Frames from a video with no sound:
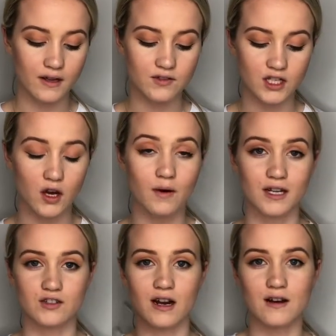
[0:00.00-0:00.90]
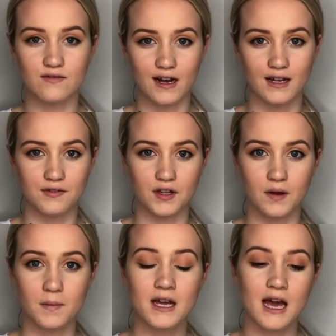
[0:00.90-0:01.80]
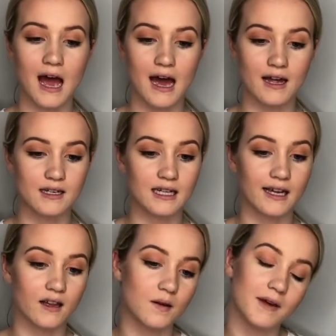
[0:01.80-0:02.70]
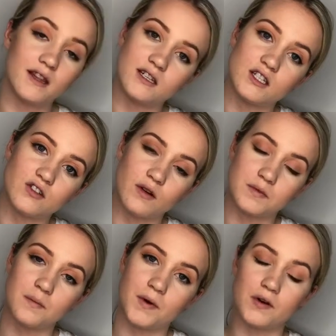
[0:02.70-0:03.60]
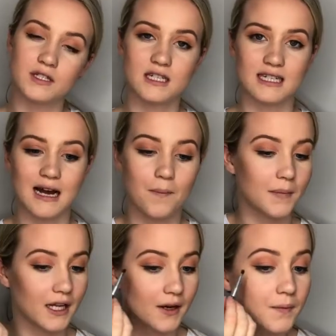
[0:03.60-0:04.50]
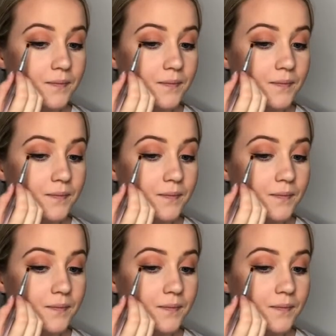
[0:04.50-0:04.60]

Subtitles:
If so, I'll try and find them and link them in the description box down below.